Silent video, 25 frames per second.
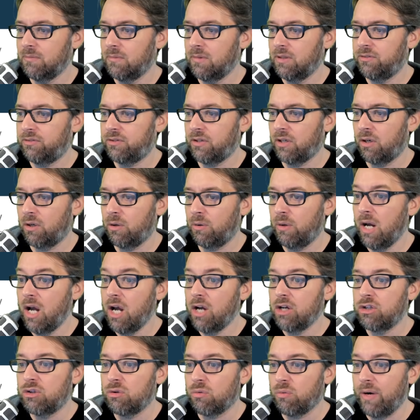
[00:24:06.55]
So
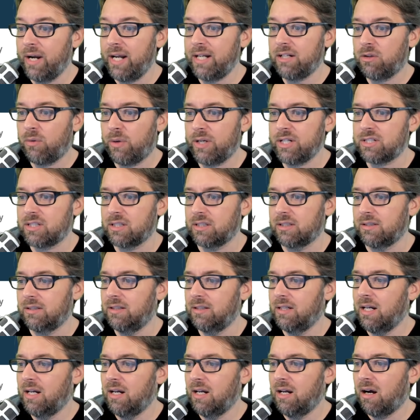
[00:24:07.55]
great question.
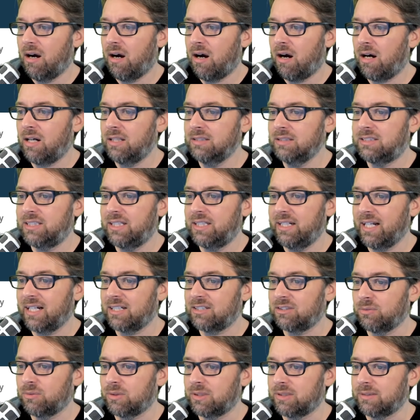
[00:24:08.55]
On to the
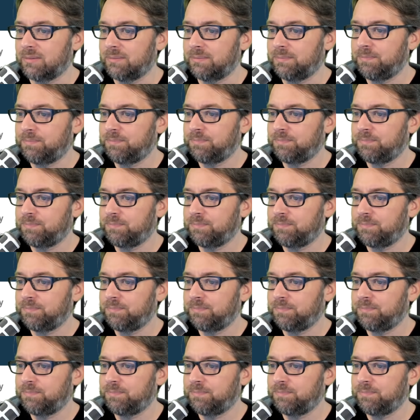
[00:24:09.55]
next one.